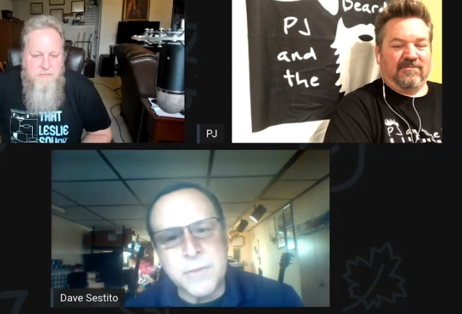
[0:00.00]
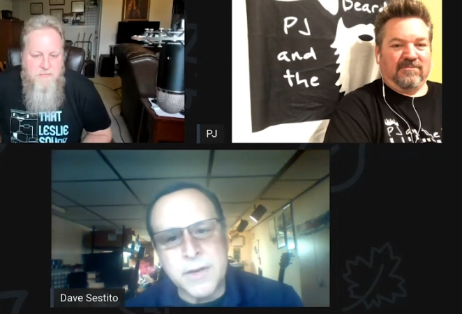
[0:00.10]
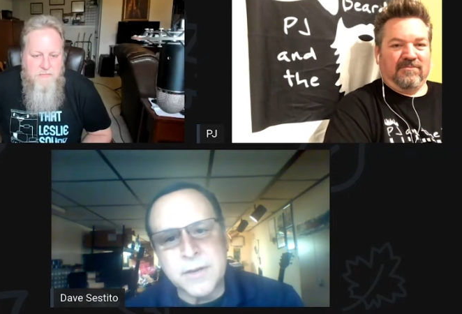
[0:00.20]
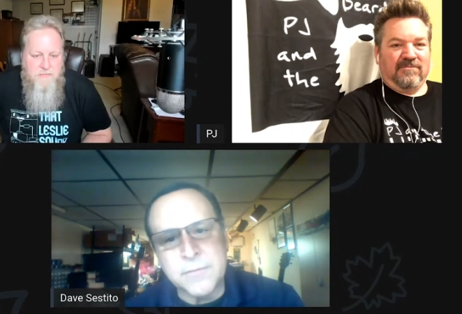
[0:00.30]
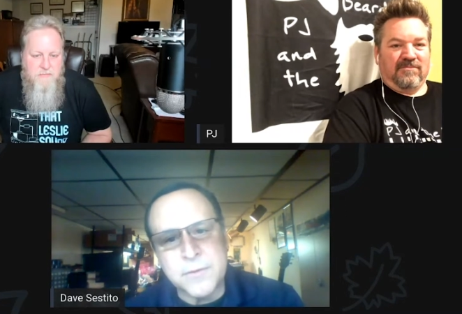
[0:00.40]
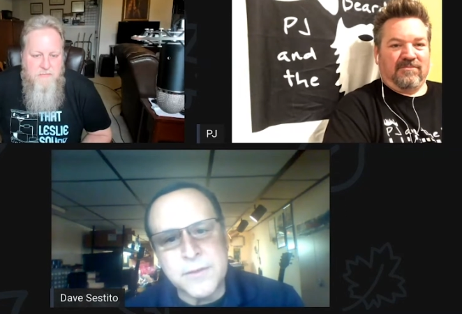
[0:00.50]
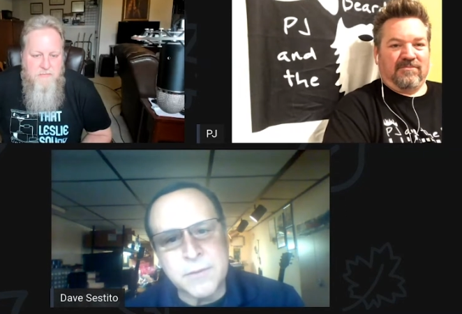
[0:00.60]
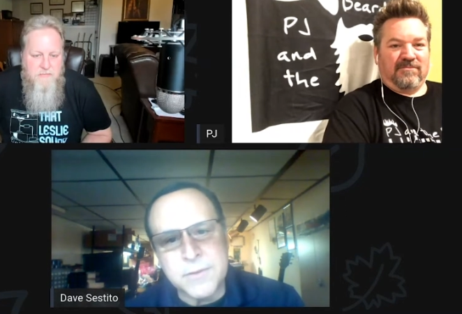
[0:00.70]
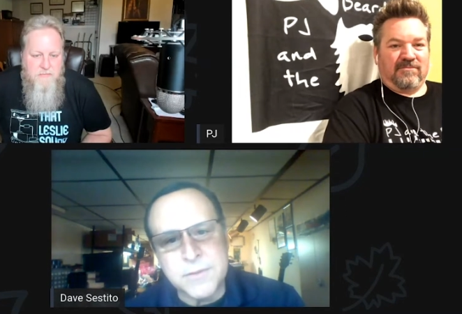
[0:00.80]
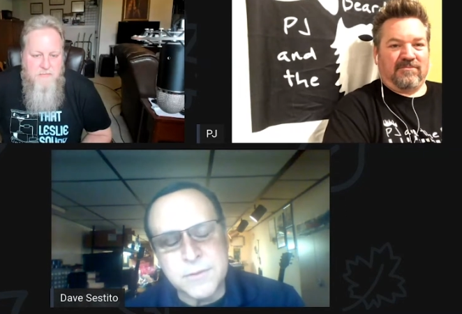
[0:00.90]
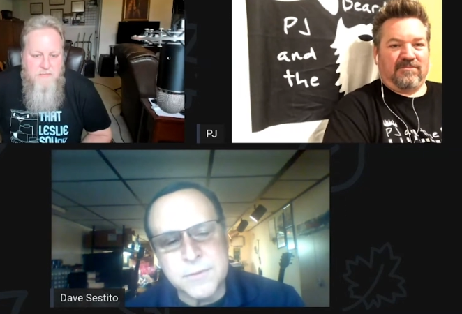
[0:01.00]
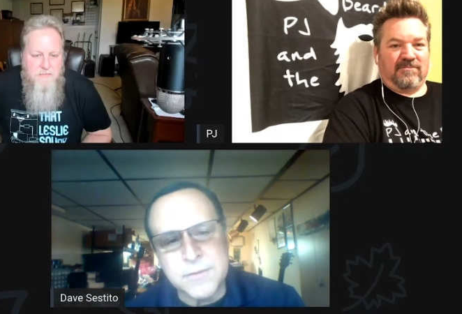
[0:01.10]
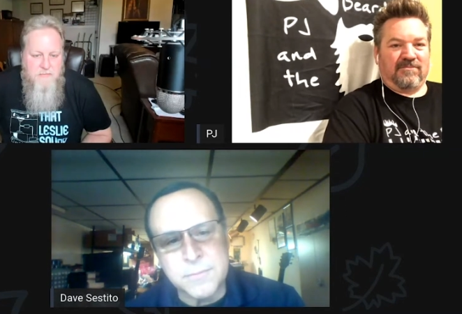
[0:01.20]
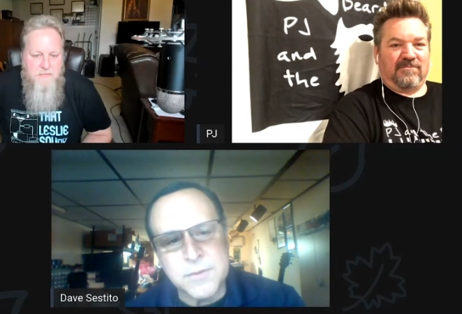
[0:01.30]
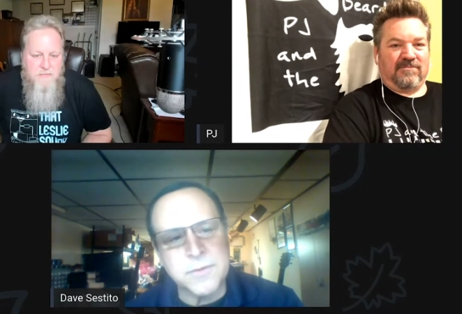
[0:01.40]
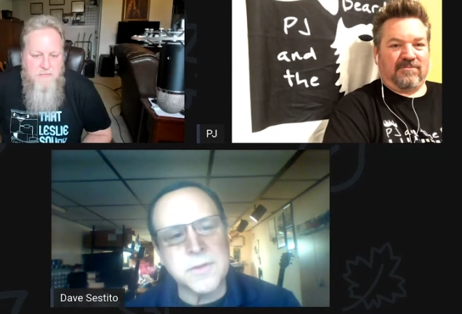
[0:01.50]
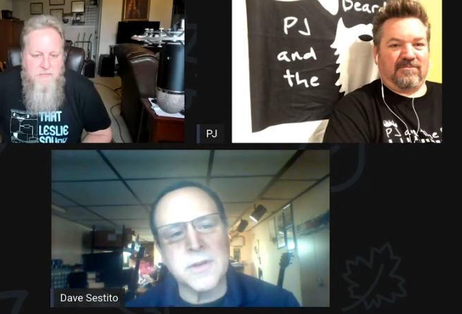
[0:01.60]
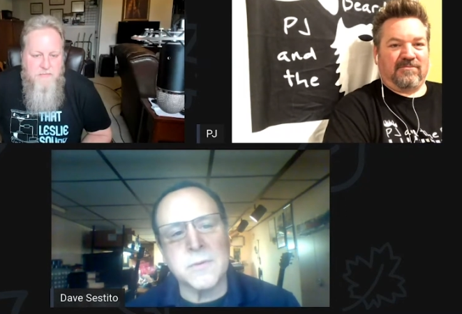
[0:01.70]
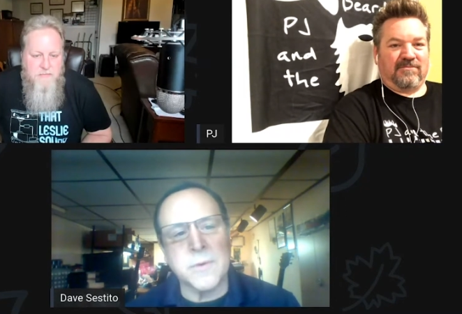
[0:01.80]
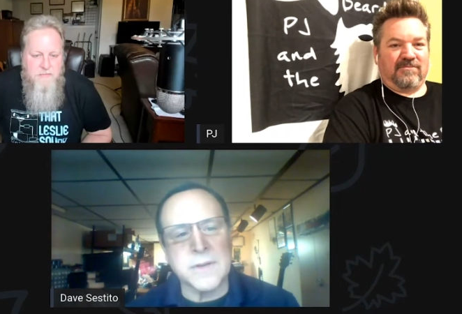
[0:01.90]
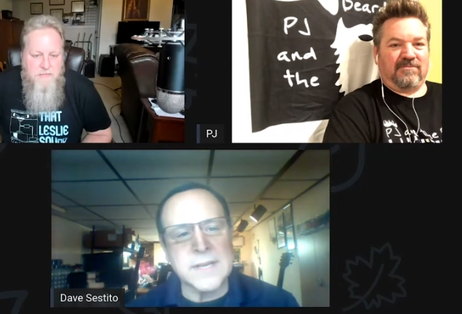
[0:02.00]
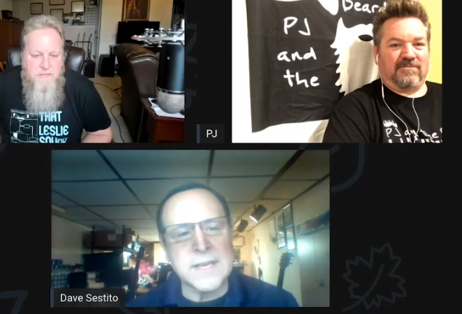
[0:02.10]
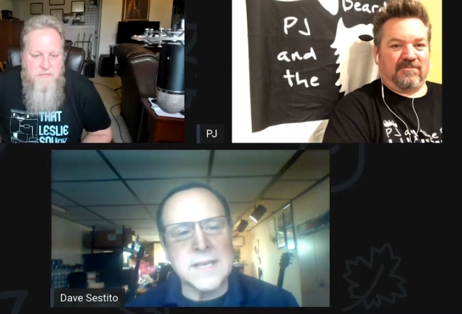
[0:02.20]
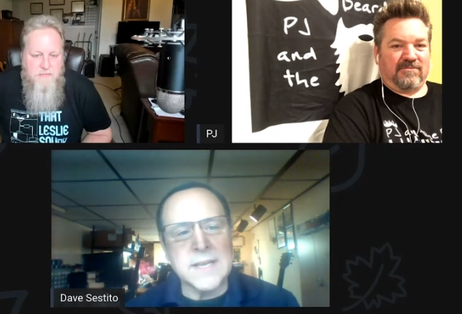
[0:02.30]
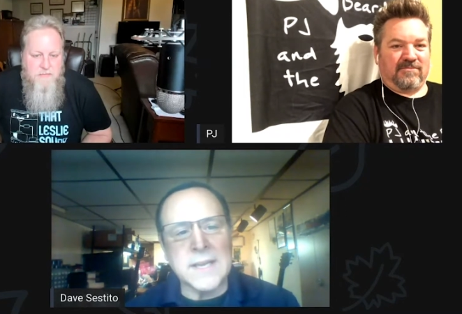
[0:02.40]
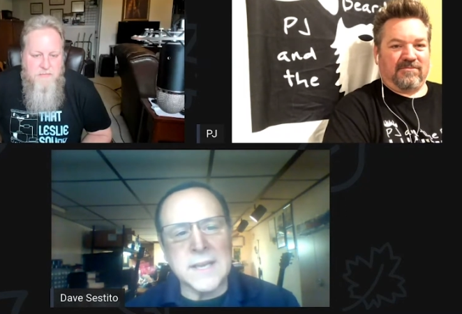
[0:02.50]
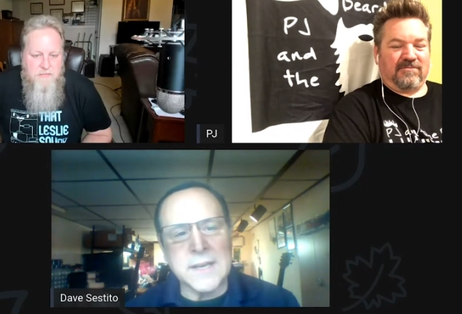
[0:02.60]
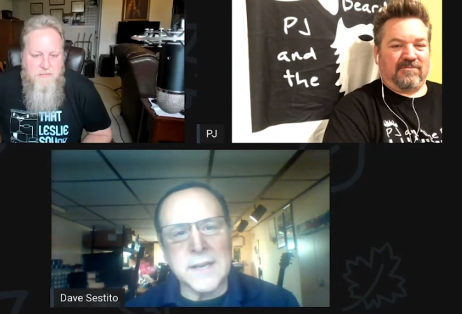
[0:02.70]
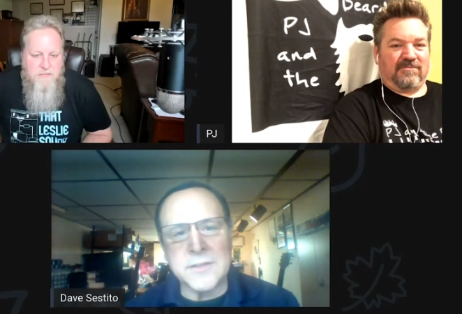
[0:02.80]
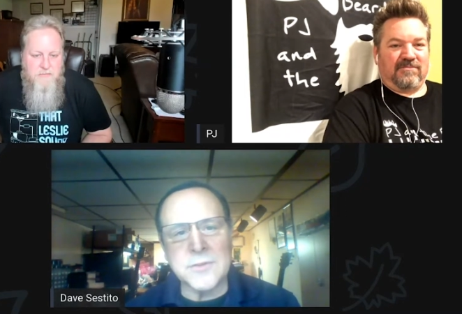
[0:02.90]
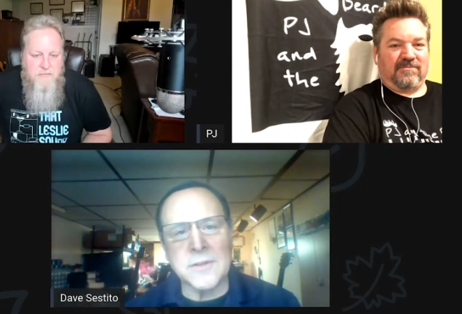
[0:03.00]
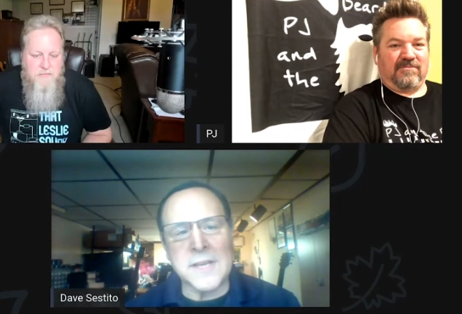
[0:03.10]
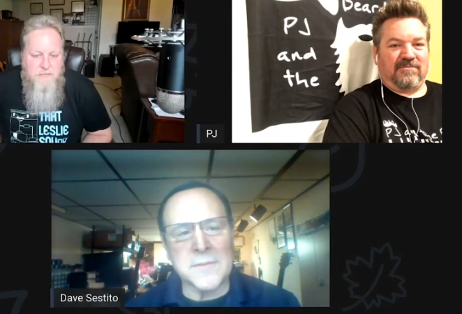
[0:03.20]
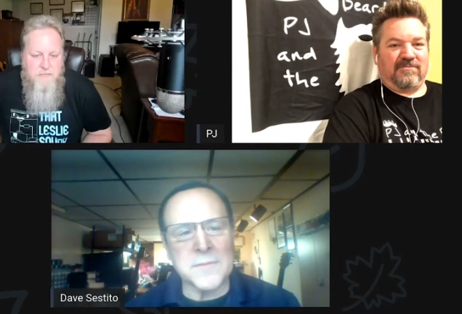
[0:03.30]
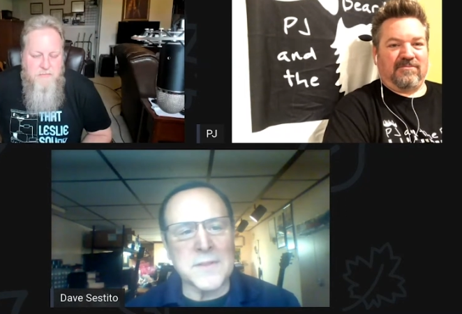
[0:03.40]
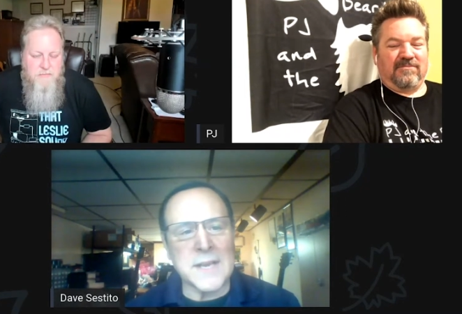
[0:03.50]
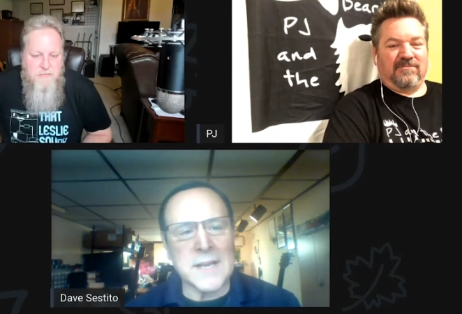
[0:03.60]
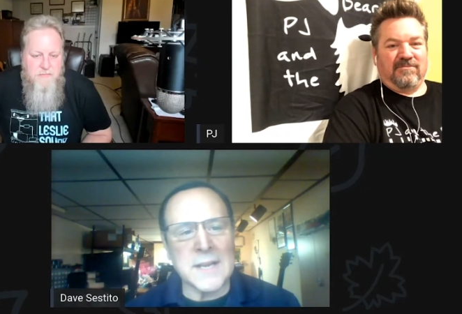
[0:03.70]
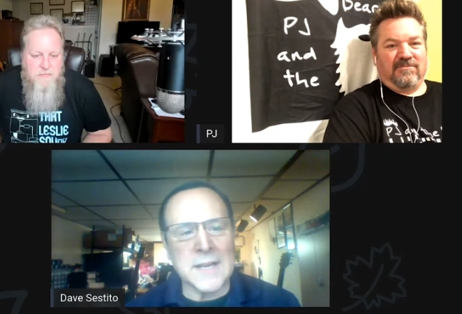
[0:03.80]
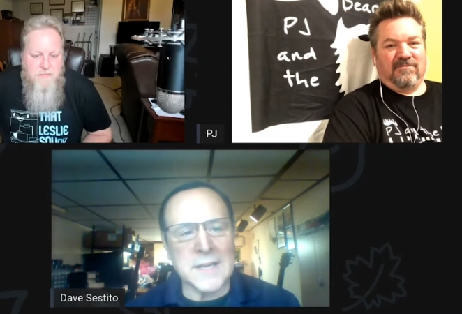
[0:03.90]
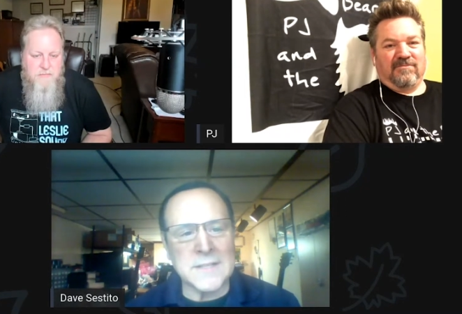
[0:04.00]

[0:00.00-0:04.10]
Speaker 1: Mark Gifford, that was doing some studio work. And shortly after that, I